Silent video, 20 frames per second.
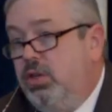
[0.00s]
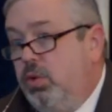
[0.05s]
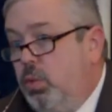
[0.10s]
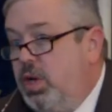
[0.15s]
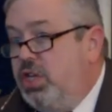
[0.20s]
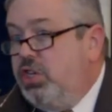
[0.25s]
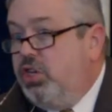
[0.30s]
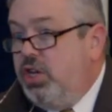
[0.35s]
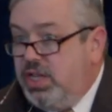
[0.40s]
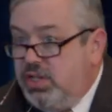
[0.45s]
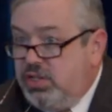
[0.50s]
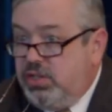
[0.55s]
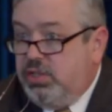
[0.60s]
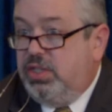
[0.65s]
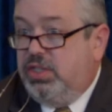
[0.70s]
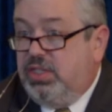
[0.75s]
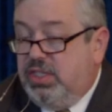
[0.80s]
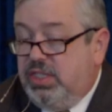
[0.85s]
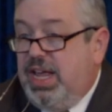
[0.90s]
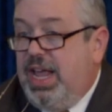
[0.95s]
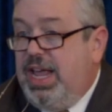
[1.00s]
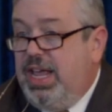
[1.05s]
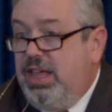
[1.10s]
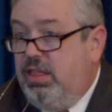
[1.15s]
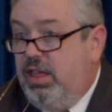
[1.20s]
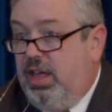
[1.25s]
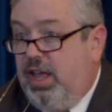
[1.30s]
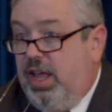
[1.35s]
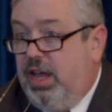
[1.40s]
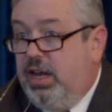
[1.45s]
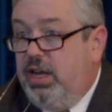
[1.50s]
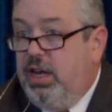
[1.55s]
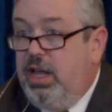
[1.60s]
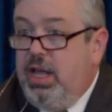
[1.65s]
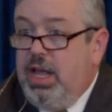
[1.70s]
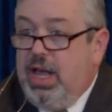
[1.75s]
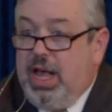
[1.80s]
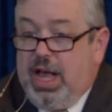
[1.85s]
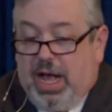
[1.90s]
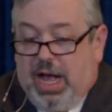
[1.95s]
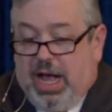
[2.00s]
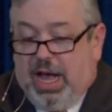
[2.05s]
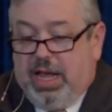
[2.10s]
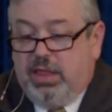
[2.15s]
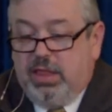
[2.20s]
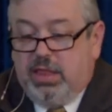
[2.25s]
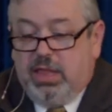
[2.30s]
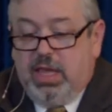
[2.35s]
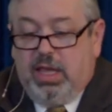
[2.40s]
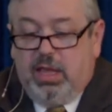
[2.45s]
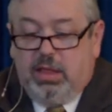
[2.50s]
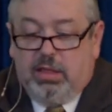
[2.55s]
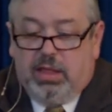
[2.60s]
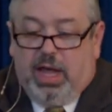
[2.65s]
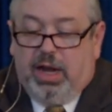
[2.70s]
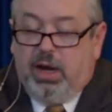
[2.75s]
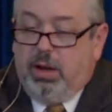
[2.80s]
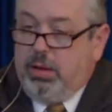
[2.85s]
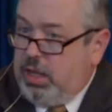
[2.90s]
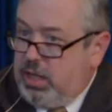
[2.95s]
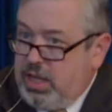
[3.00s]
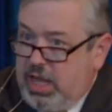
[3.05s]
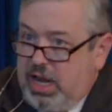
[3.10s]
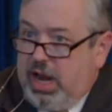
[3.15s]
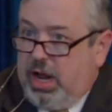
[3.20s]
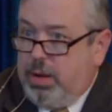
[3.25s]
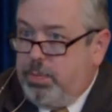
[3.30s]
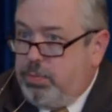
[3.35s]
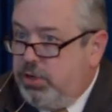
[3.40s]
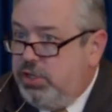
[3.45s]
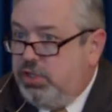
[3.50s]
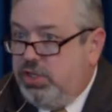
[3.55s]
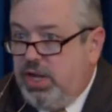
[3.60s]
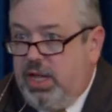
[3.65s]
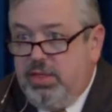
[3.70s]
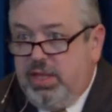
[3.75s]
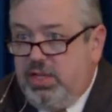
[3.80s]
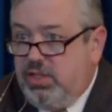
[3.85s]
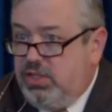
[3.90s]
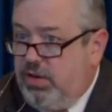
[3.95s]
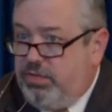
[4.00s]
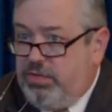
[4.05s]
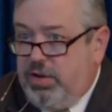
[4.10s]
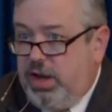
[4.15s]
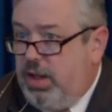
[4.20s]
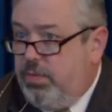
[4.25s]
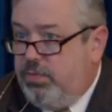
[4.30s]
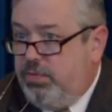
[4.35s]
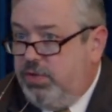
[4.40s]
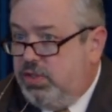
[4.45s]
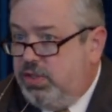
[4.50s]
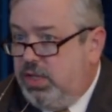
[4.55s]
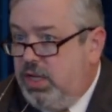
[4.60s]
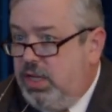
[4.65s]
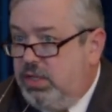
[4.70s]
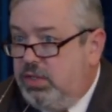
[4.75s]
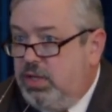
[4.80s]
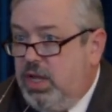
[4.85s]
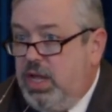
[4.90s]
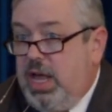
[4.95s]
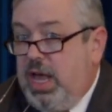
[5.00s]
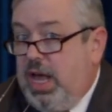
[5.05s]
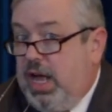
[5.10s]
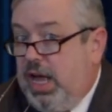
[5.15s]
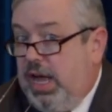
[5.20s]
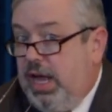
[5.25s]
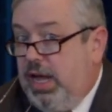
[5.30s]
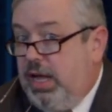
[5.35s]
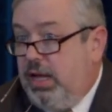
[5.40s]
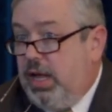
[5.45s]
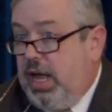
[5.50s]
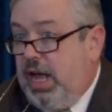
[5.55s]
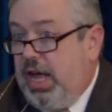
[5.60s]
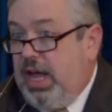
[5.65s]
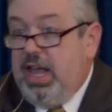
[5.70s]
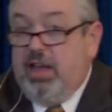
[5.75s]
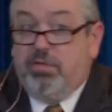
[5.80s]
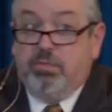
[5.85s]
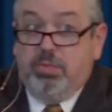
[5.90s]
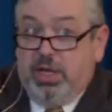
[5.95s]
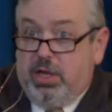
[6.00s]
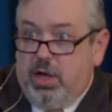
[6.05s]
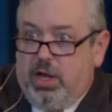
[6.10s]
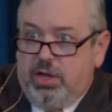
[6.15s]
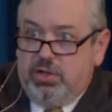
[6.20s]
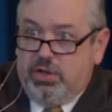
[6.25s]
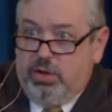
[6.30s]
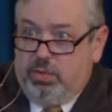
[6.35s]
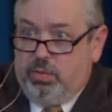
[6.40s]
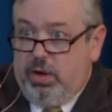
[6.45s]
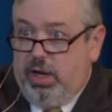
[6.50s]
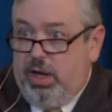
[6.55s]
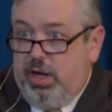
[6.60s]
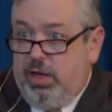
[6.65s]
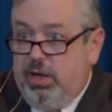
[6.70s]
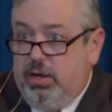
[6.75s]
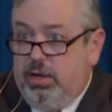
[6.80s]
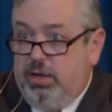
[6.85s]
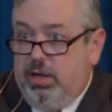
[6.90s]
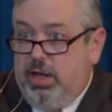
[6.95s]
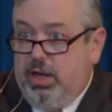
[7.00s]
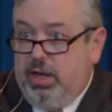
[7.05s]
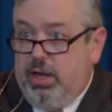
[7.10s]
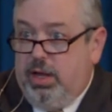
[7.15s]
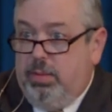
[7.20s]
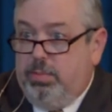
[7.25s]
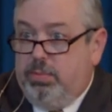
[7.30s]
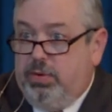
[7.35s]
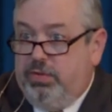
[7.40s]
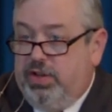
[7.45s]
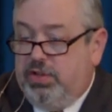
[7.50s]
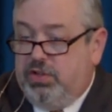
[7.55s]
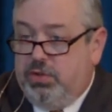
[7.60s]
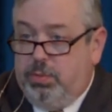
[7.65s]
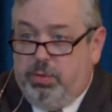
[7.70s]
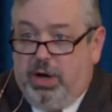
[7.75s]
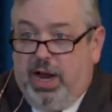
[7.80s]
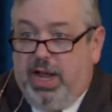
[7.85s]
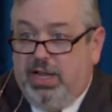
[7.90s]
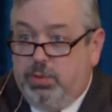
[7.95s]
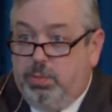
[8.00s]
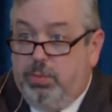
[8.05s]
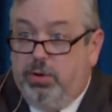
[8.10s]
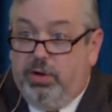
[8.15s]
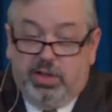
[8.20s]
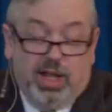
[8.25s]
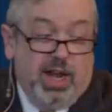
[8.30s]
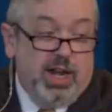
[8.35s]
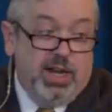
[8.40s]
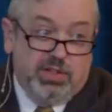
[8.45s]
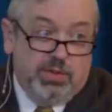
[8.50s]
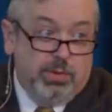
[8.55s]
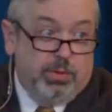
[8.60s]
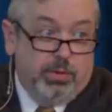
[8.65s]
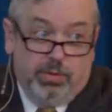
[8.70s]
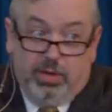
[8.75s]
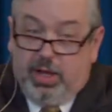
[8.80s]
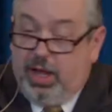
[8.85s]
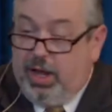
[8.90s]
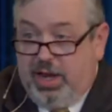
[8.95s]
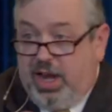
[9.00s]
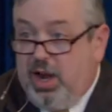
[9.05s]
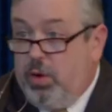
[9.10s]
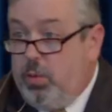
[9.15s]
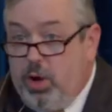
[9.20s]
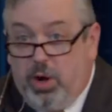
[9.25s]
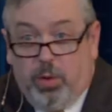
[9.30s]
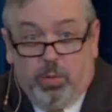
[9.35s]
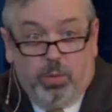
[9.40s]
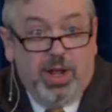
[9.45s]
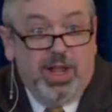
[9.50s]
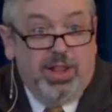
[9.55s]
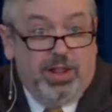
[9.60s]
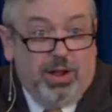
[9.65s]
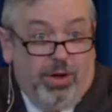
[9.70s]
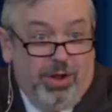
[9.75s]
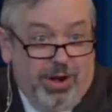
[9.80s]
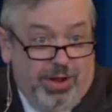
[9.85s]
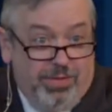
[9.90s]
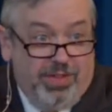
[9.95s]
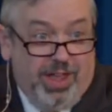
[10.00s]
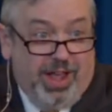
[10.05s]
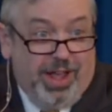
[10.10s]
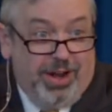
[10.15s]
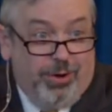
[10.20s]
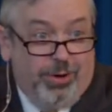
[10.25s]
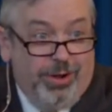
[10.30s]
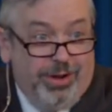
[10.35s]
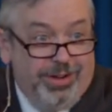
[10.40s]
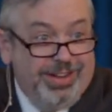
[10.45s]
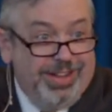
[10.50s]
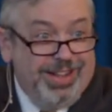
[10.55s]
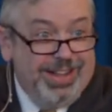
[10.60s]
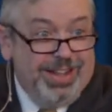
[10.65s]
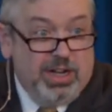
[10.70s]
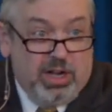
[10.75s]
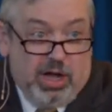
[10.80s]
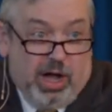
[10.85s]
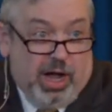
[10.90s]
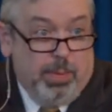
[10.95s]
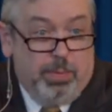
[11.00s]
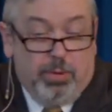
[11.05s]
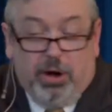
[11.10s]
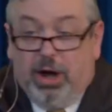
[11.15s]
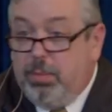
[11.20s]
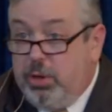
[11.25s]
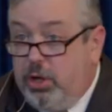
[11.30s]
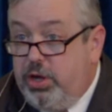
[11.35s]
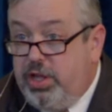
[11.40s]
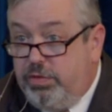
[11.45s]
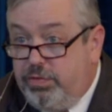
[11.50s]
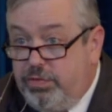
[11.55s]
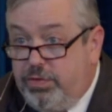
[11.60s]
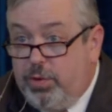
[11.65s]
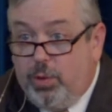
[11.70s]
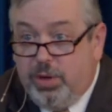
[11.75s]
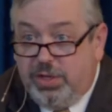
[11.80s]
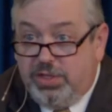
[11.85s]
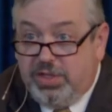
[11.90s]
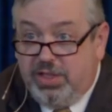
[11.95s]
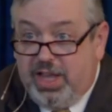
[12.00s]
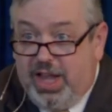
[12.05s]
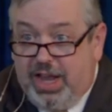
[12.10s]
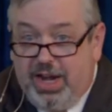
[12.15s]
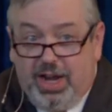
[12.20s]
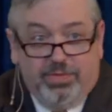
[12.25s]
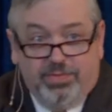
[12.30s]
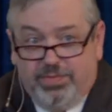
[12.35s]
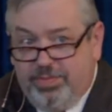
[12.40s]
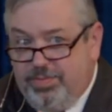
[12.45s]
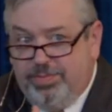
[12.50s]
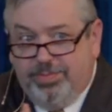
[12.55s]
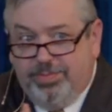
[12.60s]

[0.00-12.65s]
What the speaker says: which is to say then, I think that, again, I appreciate these different emphases. I have begun to read Professor Bratt's book. That is, and I want to read all of that on Kuyper. I'm looking forward to that. I've